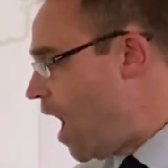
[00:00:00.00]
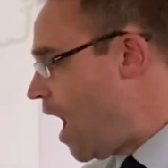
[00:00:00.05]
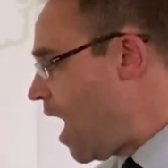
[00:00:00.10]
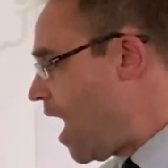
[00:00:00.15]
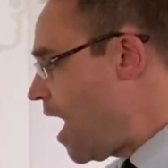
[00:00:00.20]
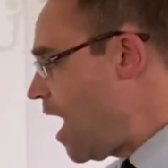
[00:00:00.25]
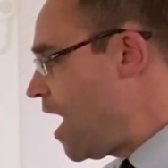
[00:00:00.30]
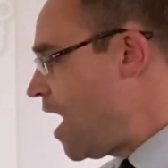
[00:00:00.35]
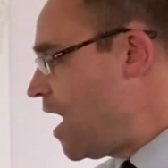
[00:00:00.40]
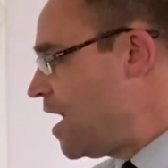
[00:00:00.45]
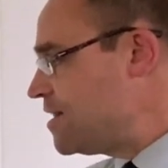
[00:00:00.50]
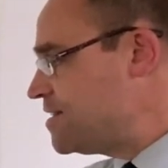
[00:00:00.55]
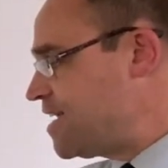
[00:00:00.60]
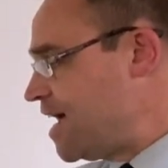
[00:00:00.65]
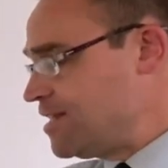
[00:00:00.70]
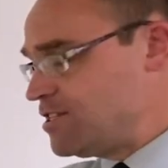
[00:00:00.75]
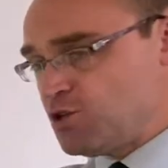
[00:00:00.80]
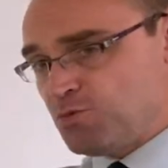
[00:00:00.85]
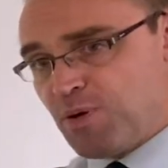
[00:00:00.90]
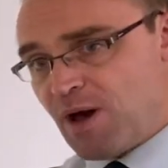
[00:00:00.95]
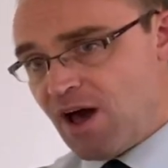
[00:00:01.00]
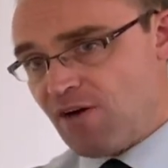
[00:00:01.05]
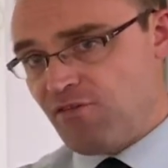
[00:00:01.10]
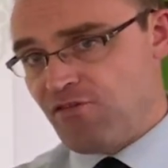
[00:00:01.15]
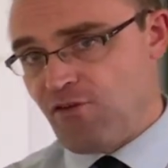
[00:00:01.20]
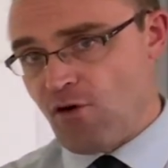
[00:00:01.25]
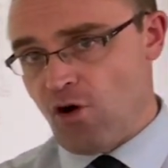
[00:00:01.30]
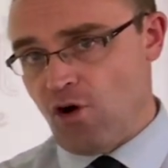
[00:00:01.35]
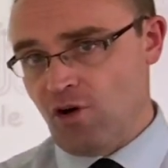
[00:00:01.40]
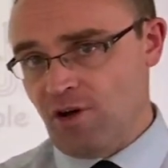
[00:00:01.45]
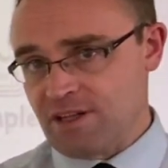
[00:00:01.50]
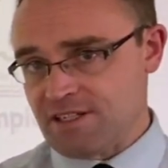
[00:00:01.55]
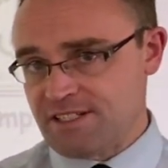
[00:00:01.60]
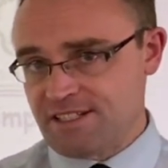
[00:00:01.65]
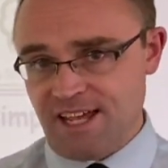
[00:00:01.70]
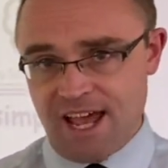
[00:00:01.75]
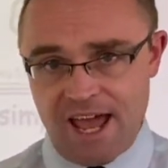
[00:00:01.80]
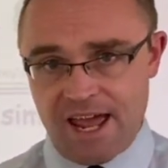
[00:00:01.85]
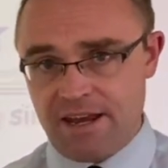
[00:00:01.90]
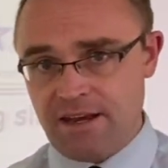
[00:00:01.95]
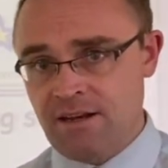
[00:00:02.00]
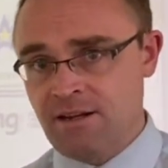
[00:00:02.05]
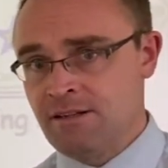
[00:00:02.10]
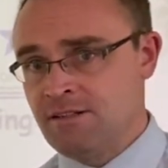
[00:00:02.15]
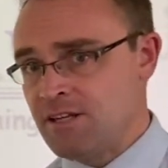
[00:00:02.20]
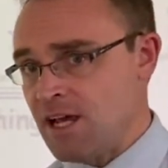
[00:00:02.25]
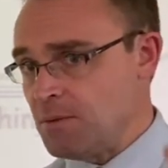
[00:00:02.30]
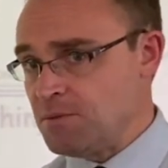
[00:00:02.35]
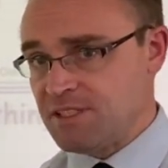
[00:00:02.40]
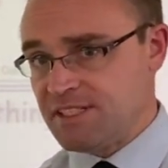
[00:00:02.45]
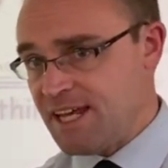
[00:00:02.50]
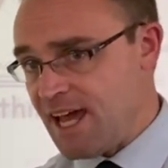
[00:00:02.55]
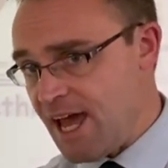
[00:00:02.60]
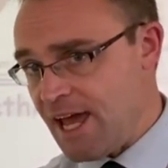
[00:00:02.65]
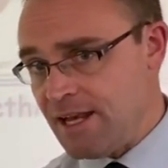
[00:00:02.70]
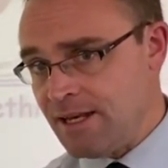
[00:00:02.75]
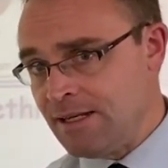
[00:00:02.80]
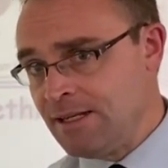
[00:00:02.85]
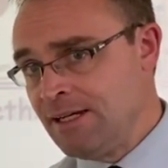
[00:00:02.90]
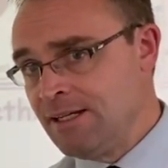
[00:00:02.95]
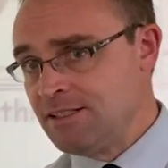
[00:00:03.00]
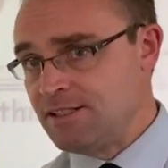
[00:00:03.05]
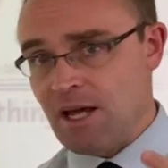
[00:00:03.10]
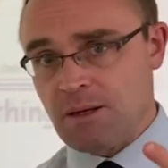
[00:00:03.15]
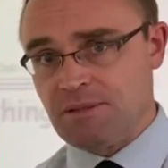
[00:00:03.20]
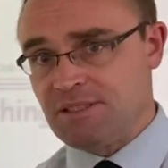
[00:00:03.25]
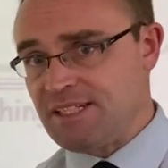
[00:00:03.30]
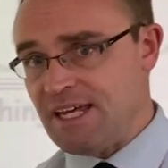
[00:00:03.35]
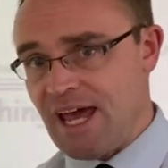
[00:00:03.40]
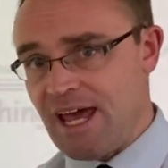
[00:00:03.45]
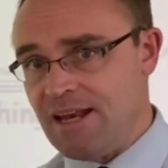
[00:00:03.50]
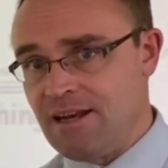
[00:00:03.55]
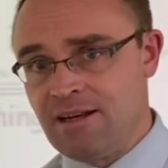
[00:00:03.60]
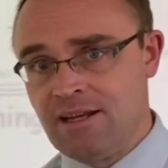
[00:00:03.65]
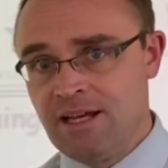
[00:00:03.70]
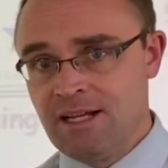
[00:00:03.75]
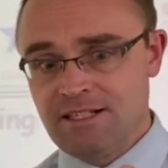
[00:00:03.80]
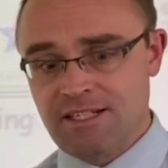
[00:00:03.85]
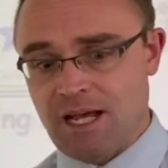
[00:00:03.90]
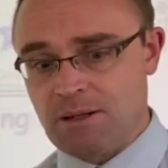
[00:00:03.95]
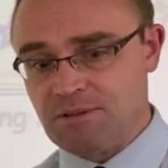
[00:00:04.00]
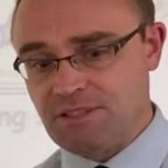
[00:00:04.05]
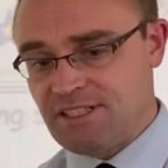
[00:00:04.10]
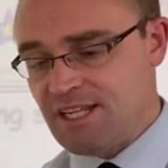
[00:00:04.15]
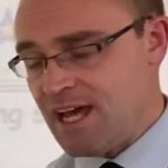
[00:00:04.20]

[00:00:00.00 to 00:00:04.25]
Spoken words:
10 to the power 4 is 10 times 10 times 10 times